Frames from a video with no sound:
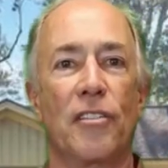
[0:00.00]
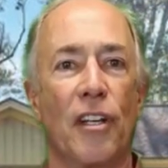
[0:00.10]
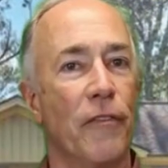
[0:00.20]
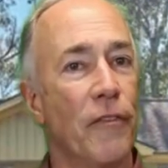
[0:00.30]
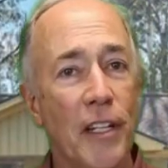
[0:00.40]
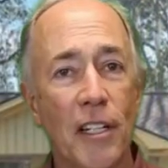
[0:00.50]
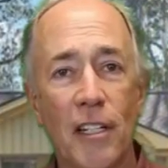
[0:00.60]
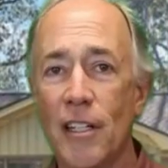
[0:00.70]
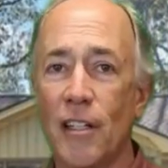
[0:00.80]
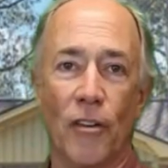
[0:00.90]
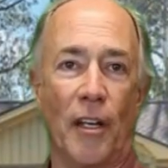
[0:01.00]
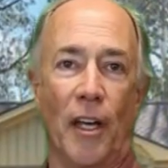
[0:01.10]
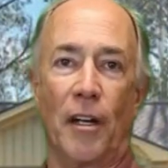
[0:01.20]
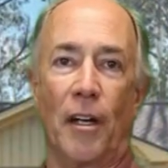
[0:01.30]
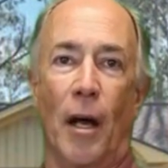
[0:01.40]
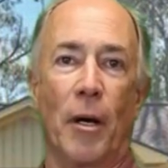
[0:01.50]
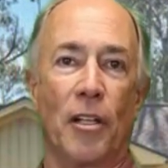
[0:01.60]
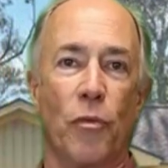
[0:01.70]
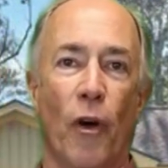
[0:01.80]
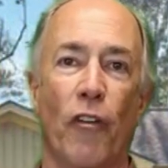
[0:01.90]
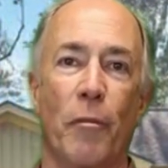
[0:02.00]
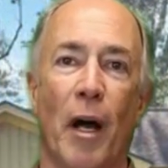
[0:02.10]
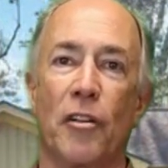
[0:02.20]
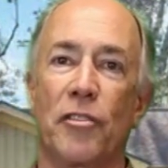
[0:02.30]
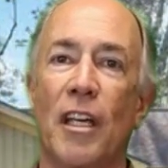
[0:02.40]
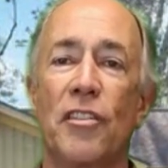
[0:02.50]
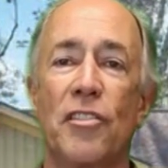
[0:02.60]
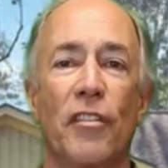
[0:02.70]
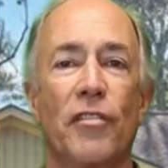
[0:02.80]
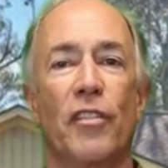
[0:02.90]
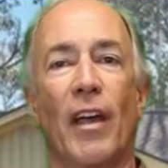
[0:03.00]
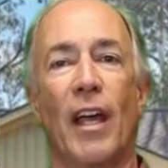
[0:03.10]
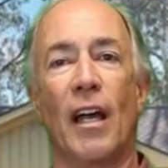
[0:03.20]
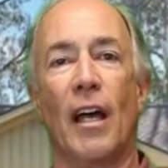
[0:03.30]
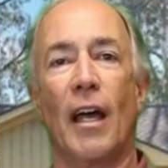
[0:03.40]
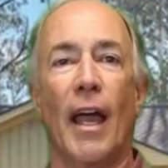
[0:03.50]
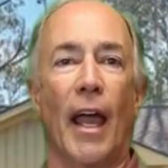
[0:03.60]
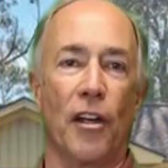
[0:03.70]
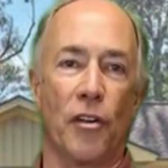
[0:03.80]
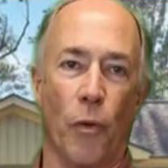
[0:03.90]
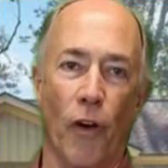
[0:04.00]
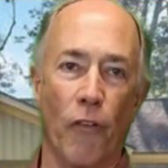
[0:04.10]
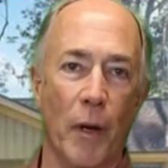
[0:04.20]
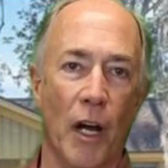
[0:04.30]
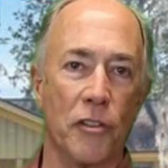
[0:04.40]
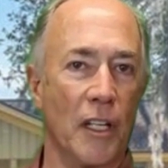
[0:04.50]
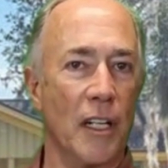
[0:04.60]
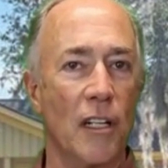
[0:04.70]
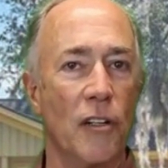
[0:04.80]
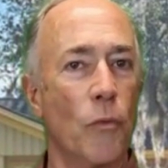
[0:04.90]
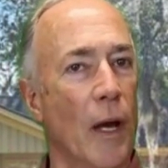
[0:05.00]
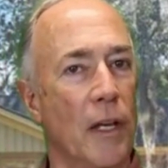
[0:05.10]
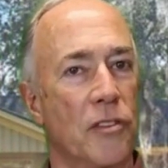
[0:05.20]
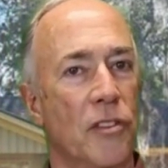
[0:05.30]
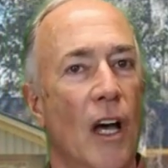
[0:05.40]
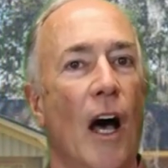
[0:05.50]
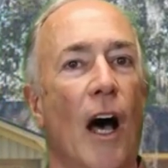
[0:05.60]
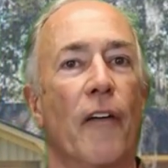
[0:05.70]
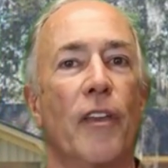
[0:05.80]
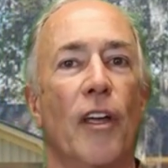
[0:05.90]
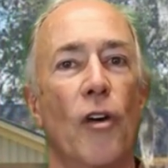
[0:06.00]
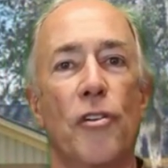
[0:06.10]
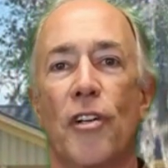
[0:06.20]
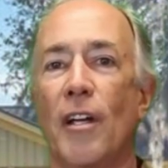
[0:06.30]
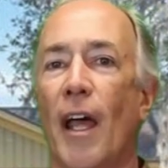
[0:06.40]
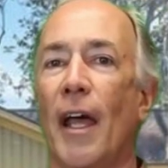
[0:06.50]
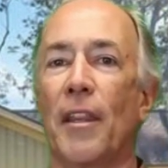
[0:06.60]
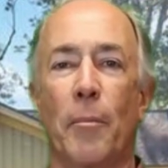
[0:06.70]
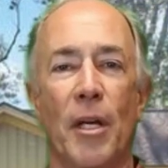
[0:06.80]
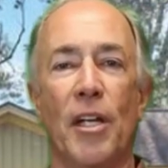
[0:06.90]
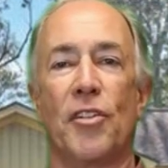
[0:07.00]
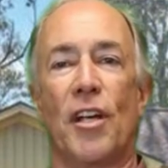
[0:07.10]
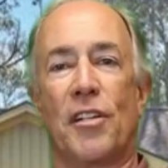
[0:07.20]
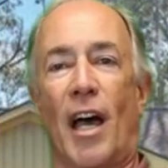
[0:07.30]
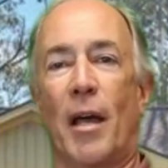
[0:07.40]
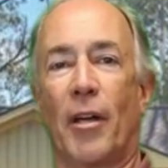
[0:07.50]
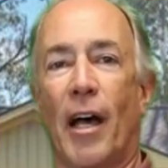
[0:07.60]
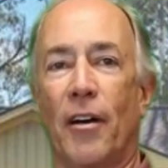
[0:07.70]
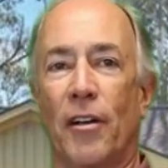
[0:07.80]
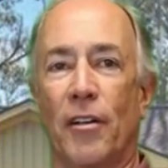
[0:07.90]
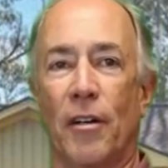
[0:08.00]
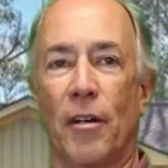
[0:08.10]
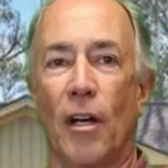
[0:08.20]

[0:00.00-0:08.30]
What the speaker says: is conveniently located about 12 miles east of Savannah and 12 miles inland west of the ocean and the beach at Tybee Island.